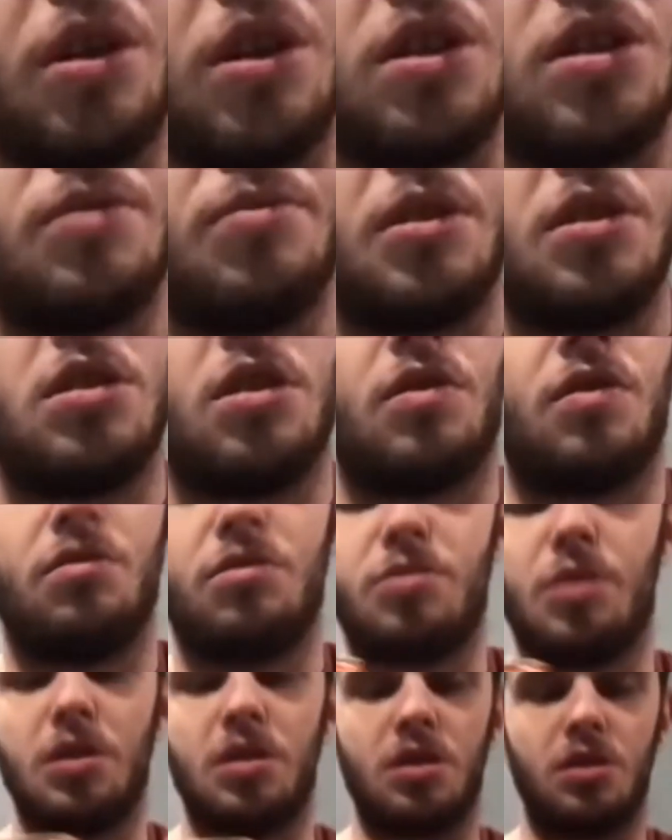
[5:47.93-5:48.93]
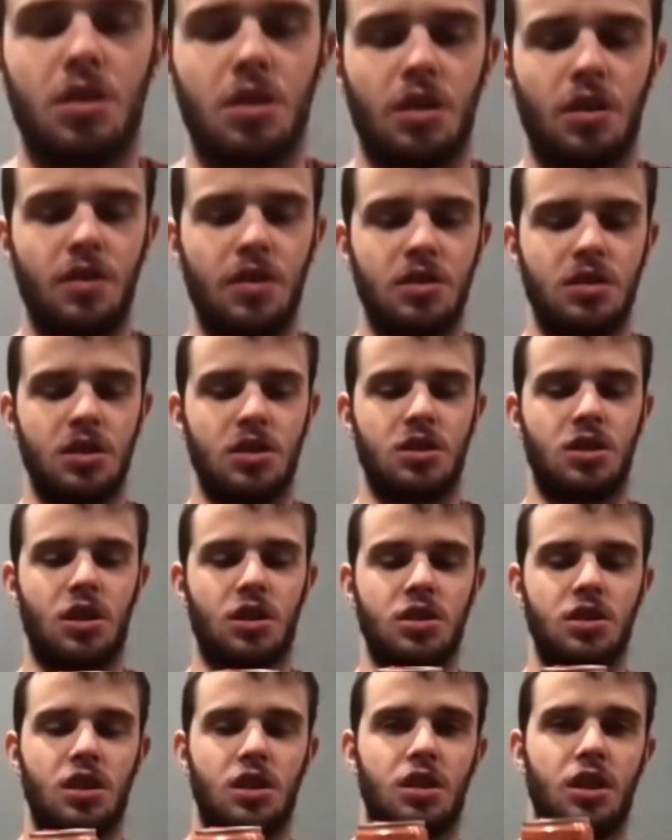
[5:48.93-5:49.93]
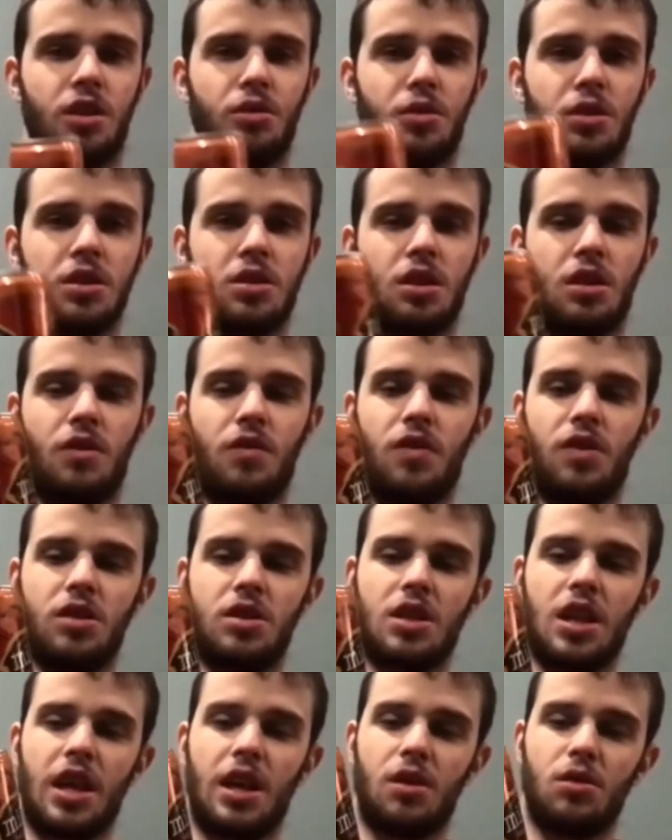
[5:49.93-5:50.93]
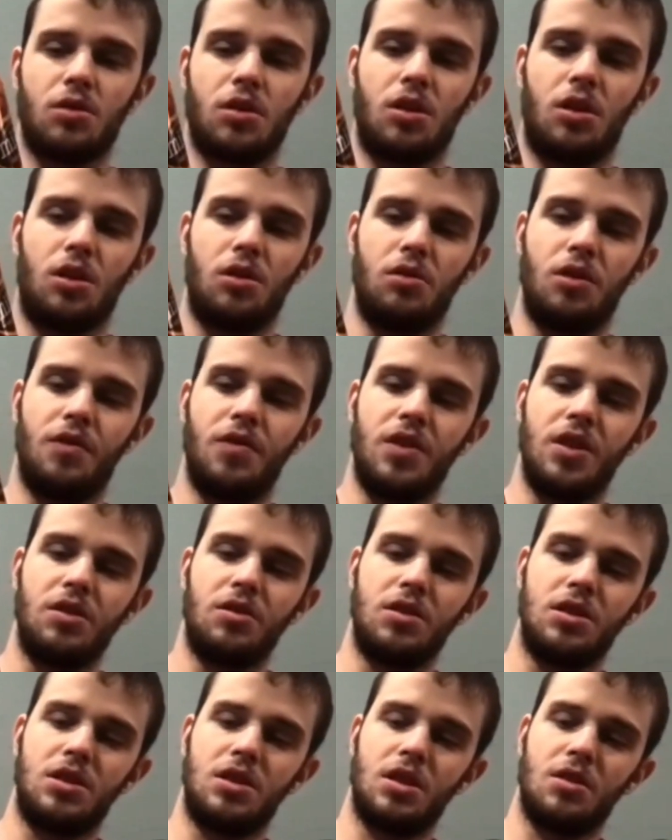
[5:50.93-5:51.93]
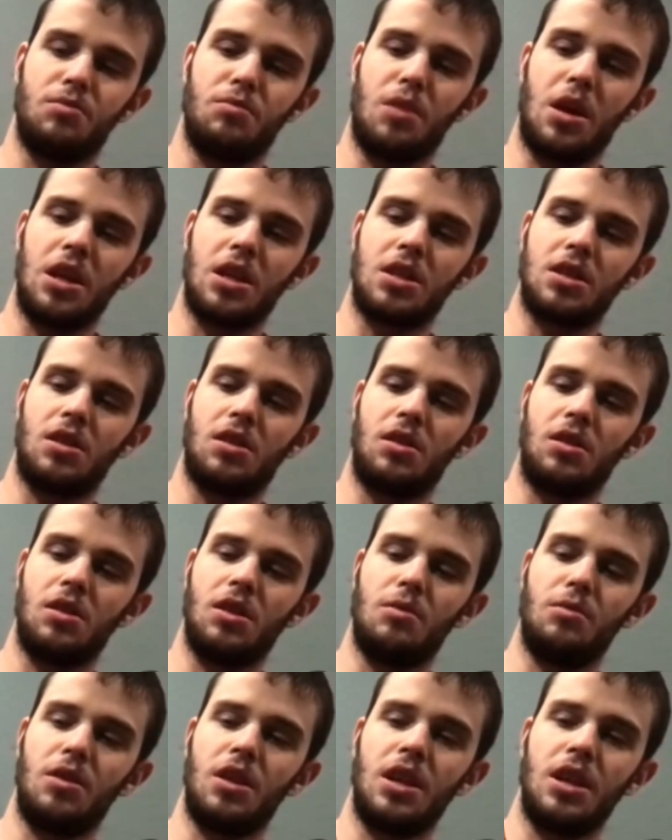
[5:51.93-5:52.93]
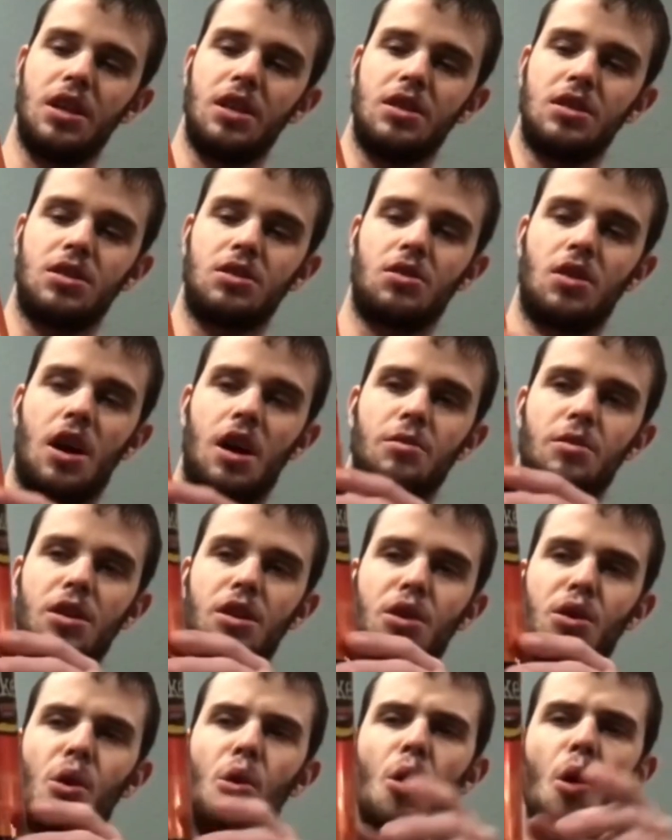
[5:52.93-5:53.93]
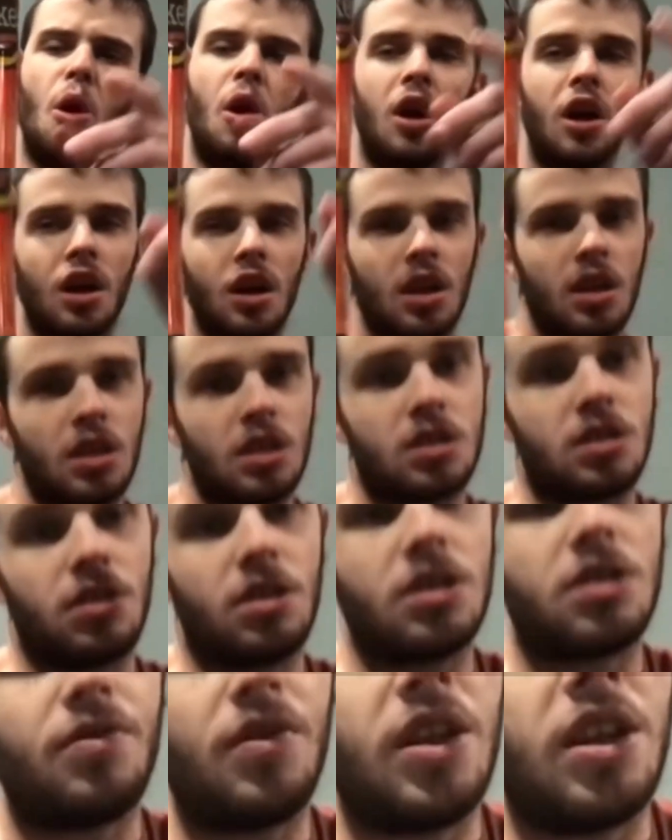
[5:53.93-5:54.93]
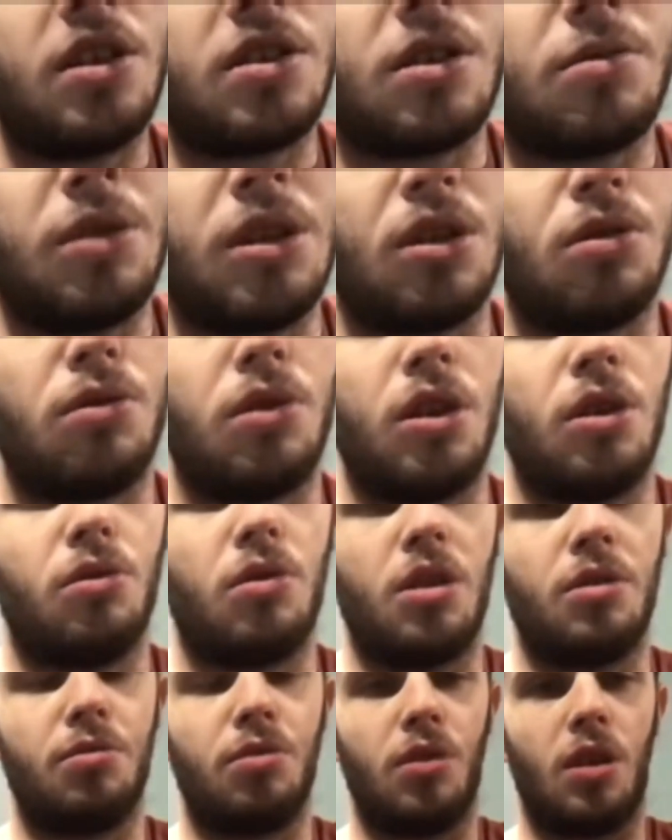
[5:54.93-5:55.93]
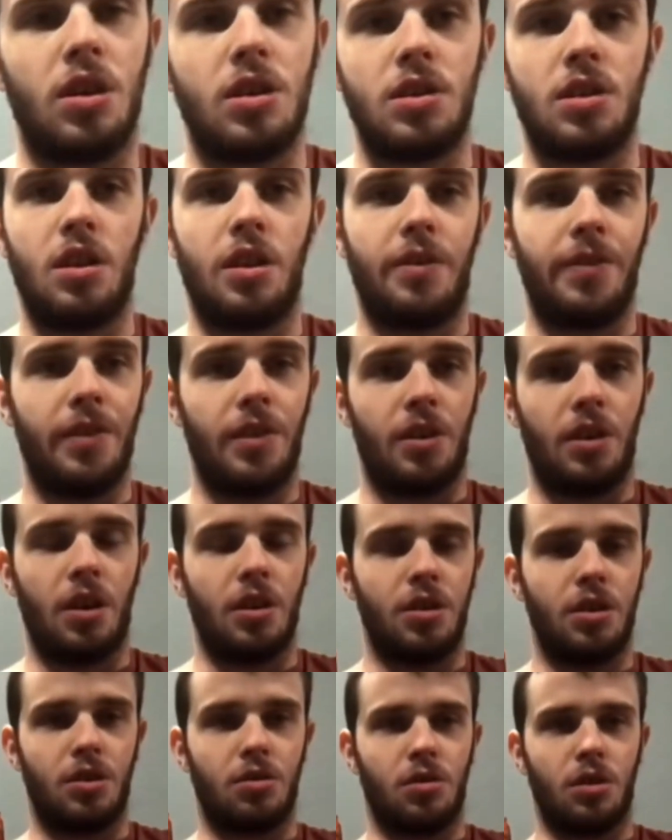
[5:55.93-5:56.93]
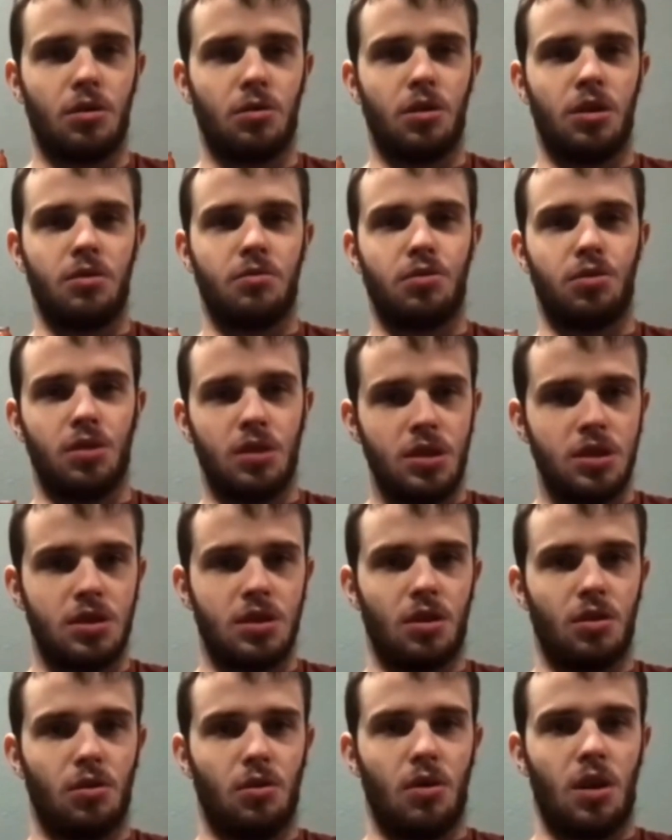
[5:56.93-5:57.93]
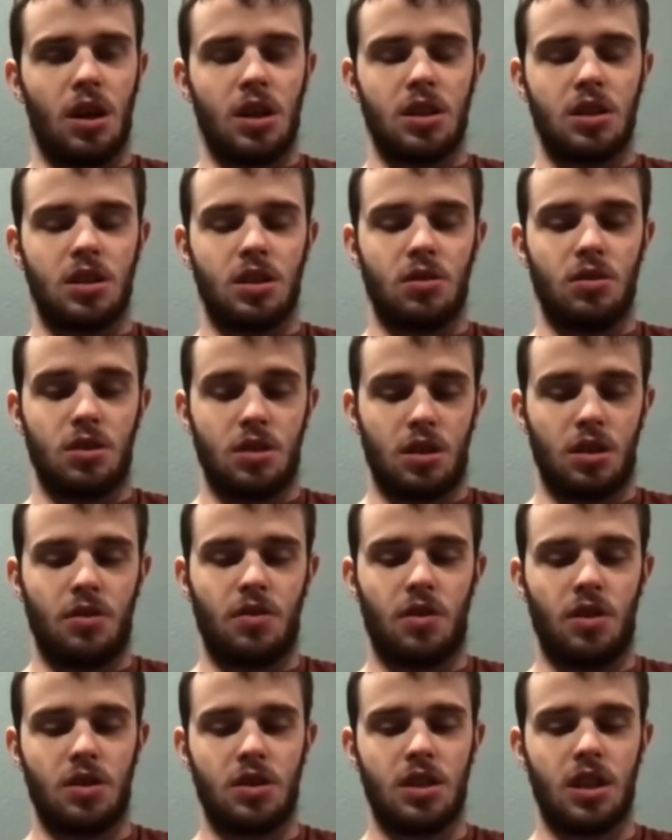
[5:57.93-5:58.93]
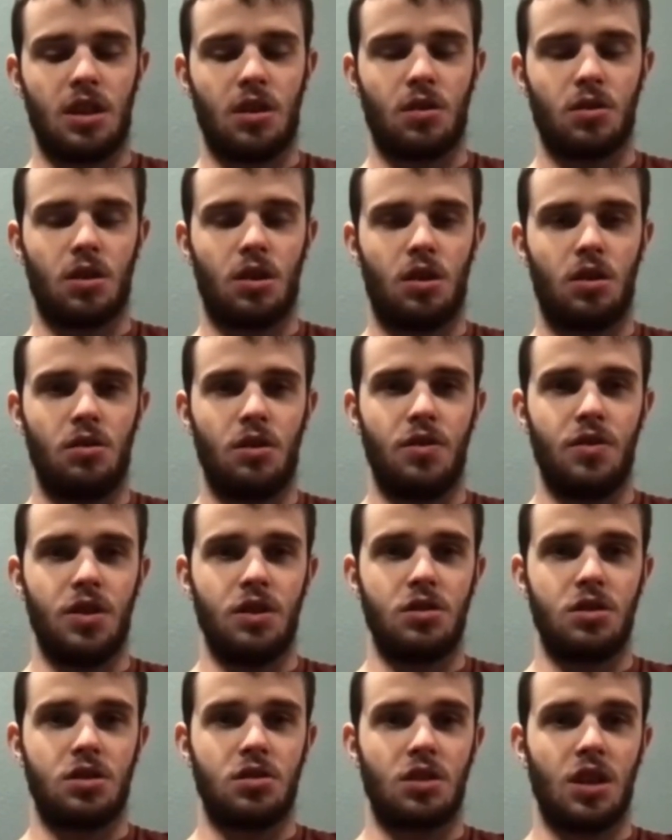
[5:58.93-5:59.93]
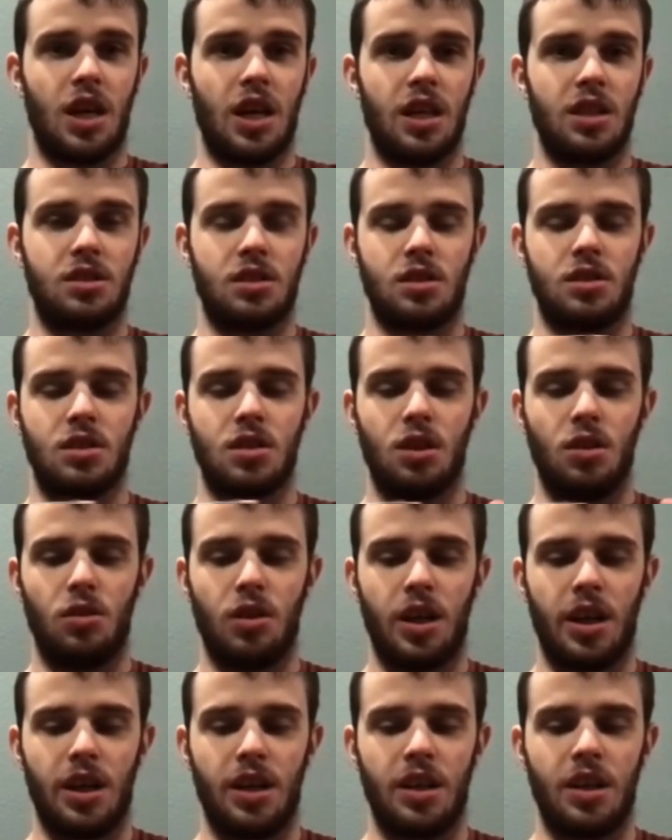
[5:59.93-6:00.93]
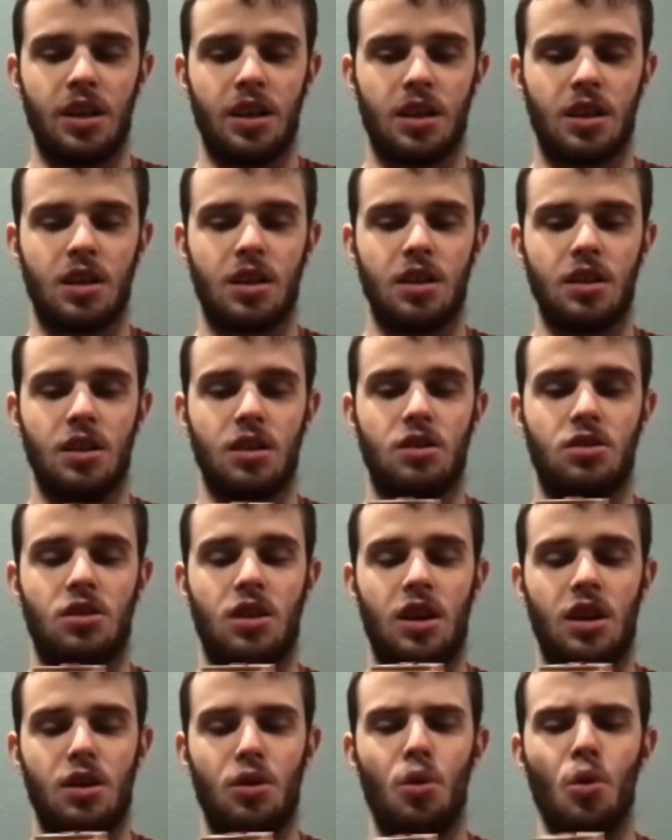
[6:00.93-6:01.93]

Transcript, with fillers: Spencer from Spencer Drink Reviews and Chugs here today. We got our first alcohol review. It's the Mike's Hard Lemonade Strawberry. So this video is going to be 21 plus. If you're under 21, please don't watch. So it's our first alcohol review. So guys, let's go ahead, give it a try.